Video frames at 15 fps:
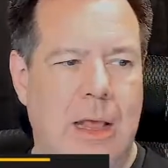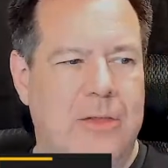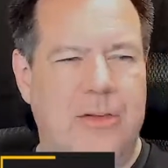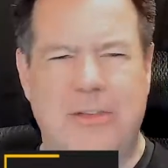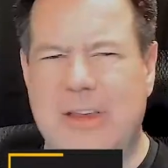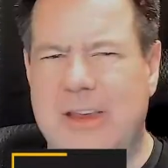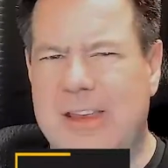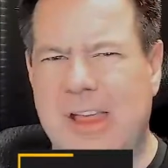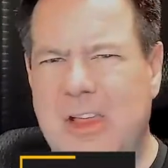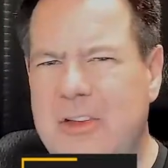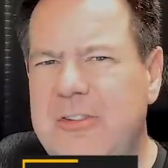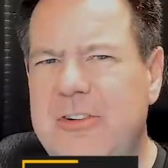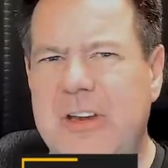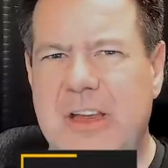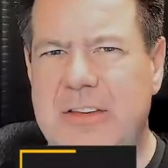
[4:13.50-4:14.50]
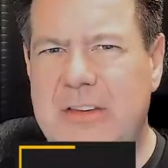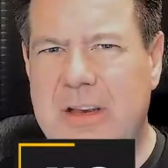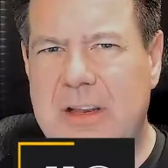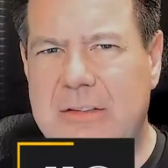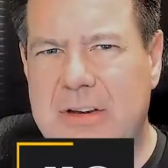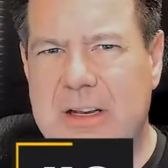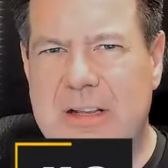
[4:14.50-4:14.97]
This technology
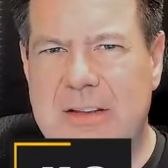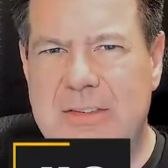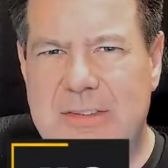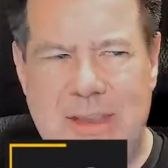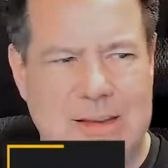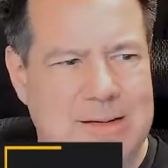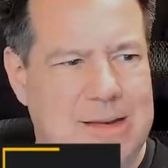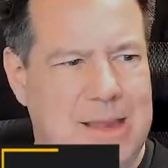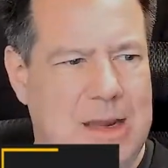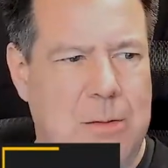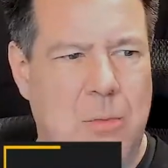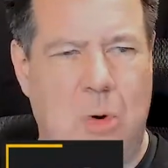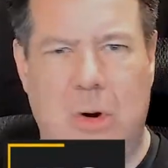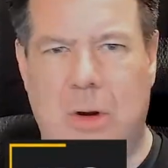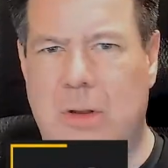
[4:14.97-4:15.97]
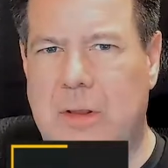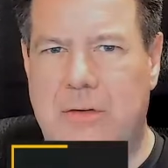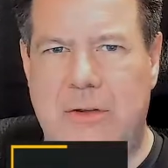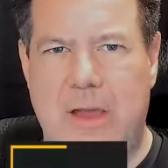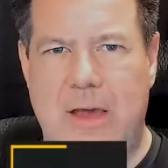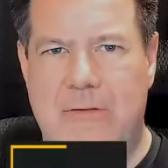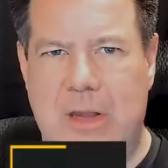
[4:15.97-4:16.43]
doesn't even exist anymore
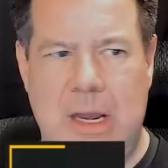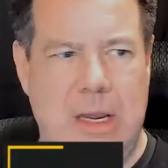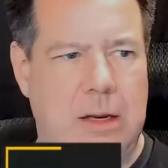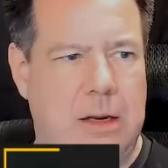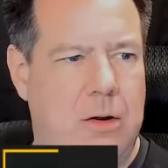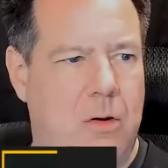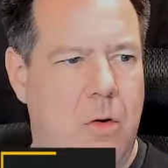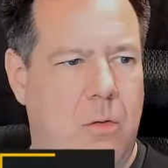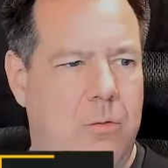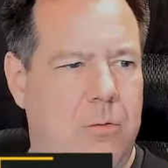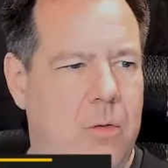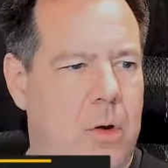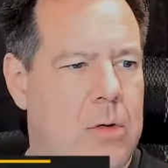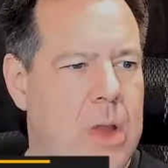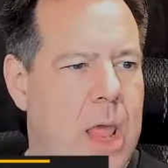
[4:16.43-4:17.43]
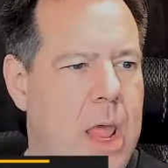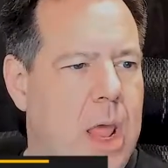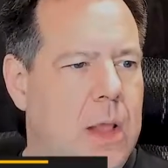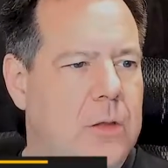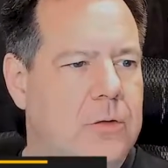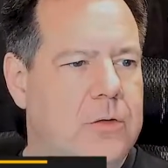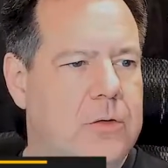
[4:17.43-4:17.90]
unless you have an 8-year-old phone.
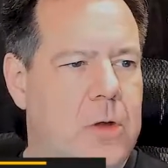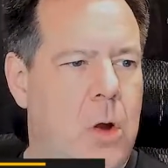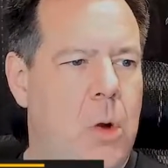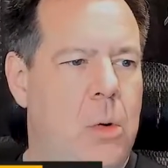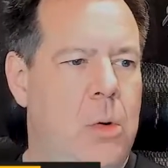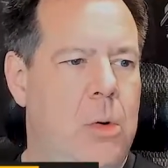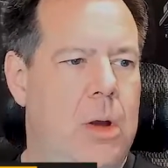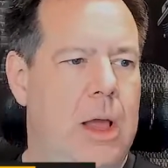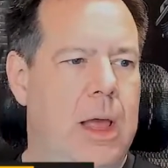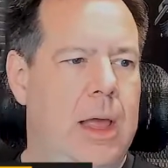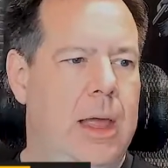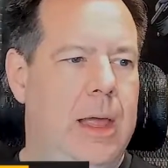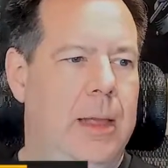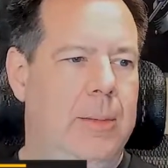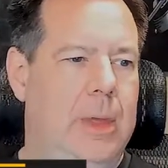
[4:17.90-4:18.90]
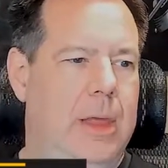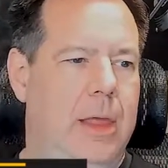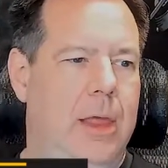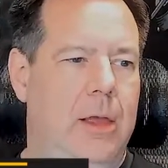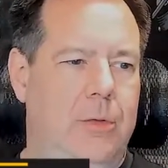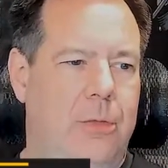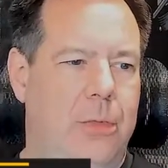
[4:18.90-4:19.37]
So
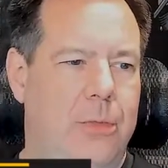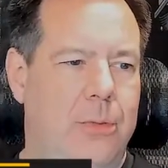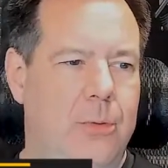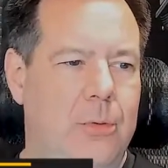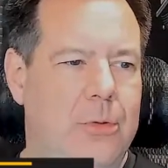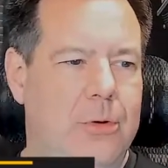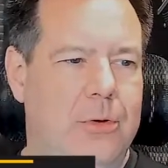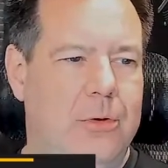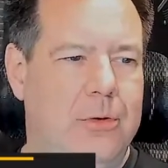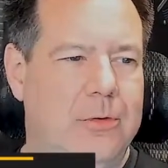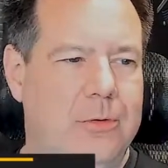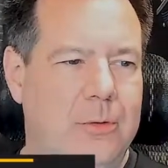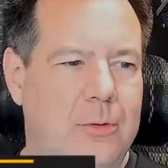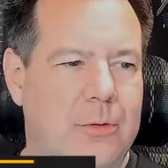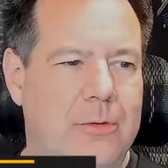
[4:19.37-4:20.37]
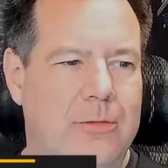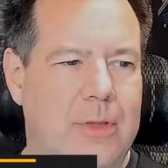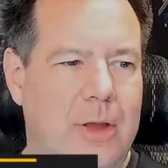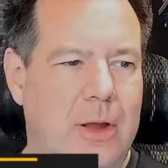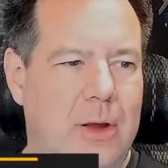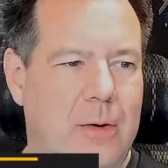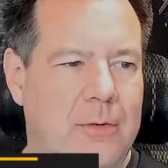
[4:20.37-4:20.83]
through the two of
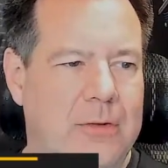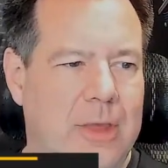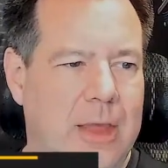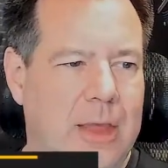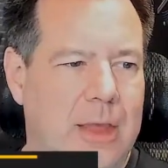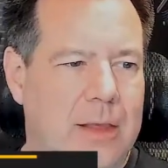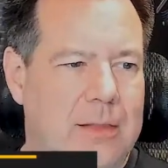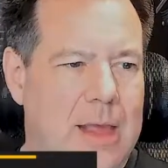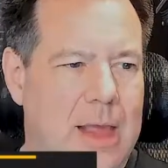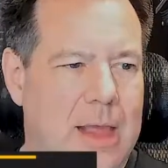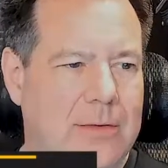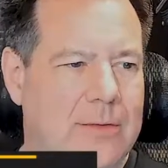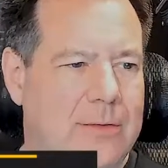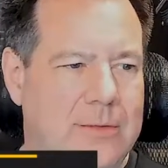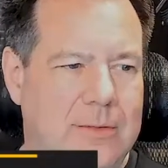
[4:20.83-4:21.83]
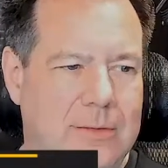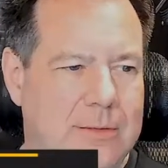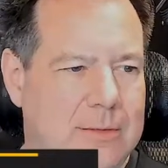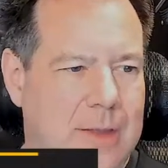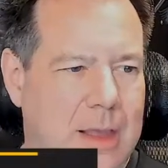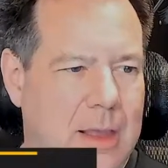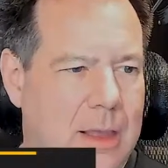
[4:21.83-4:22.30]
those, that's
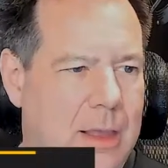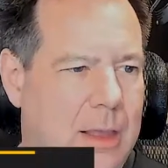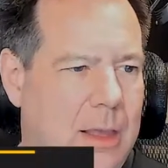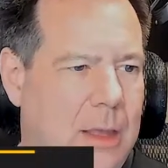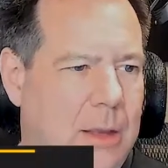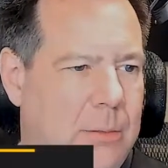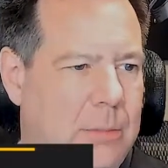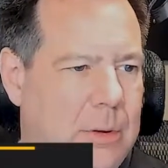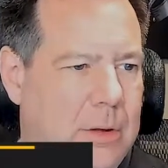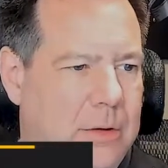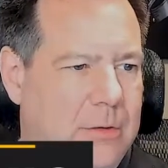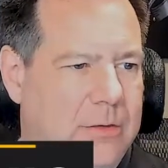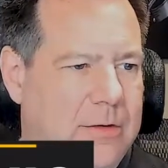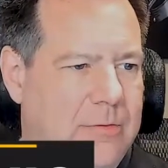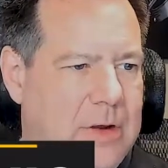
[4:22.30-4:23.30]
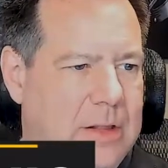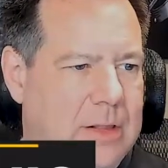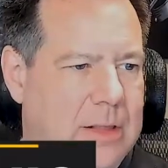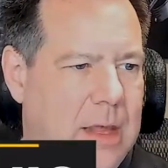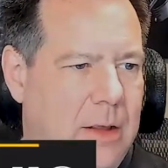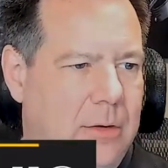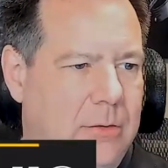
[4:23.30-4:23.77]

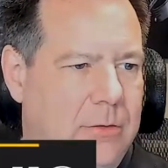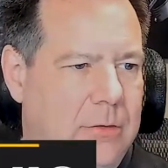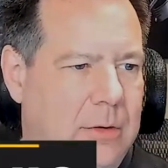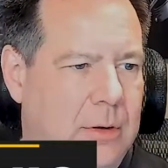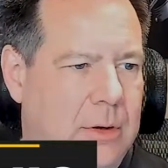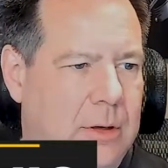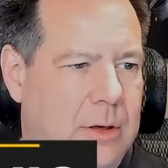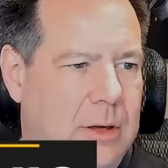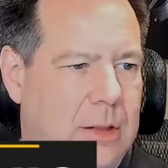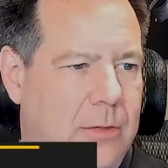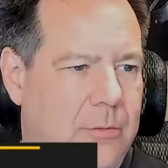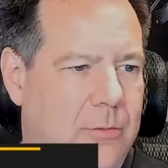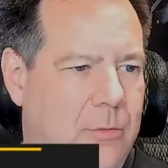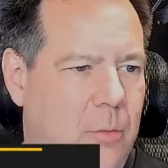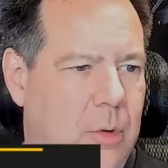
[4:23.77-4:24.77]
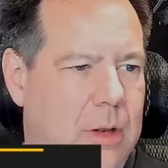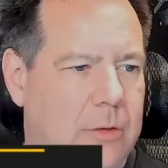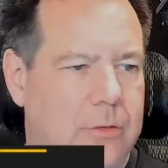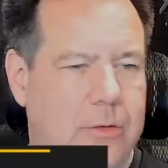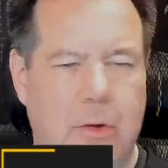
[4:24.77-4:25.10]
70,000, another 40.